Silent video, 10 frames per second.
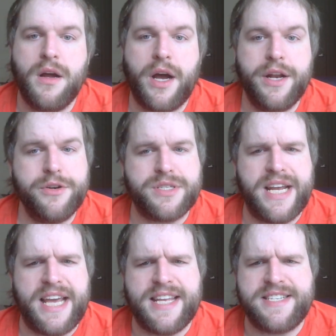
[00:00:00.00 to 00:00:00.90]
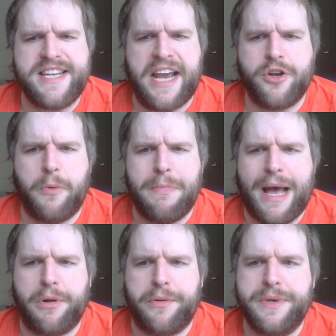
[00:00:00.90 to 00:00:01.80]
Understand that
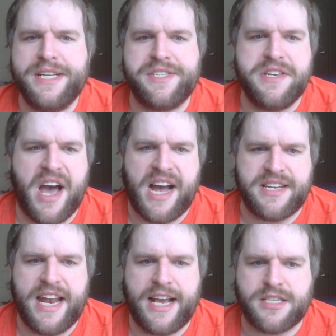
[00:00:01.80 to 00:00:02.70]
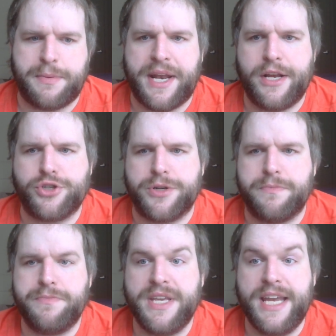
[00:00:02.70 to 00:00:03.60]
technobabble is not an
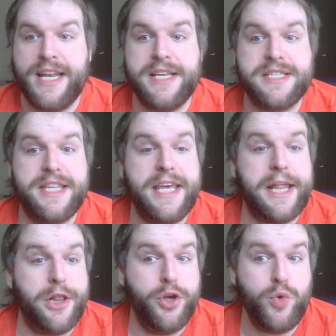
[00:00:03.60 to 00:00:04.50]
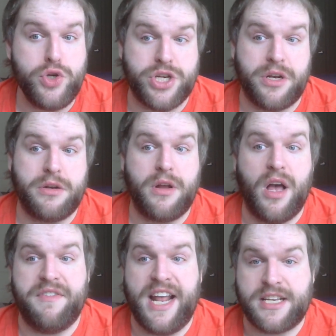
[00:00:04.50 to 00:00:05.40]
explanation. It is the illusion
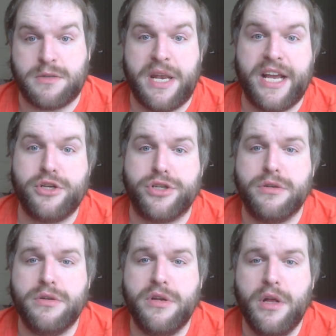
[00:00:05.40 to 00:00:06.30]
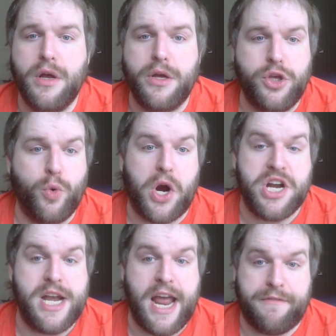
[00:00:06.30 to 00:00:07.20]
of an explanation. You are
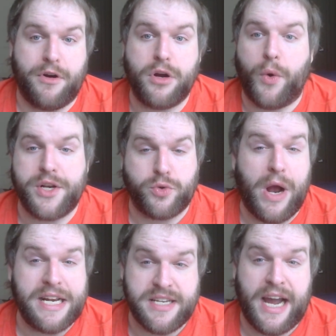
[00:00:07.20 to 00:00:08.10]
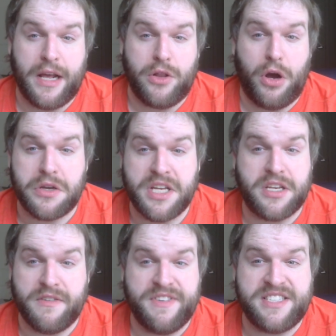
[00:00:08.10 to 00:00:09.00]
never going to write dialogue that
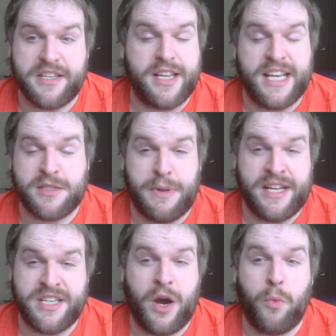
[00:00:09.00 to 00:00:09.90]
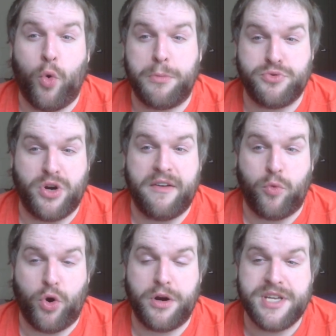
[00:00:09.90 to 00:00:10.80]
convincingly explains how warp drive
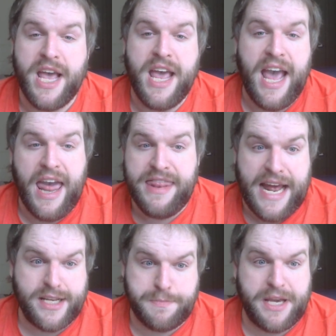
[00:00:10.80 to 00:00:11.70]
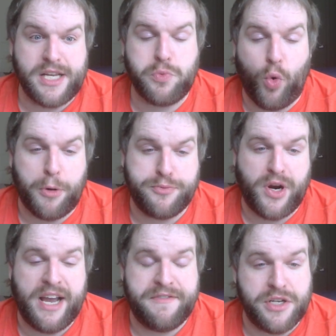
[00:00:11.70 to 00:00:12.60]
works, and that is because warp
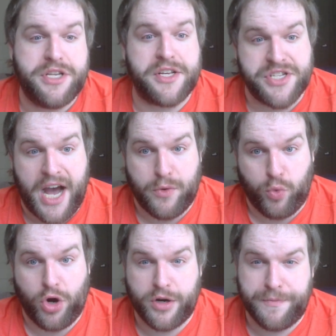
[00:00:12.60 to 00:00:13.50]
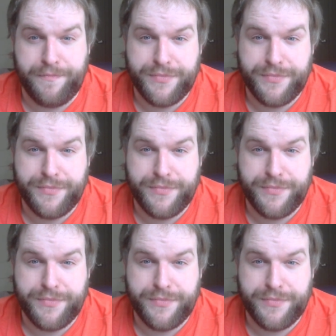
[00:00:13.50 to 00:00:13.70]
drive does not work.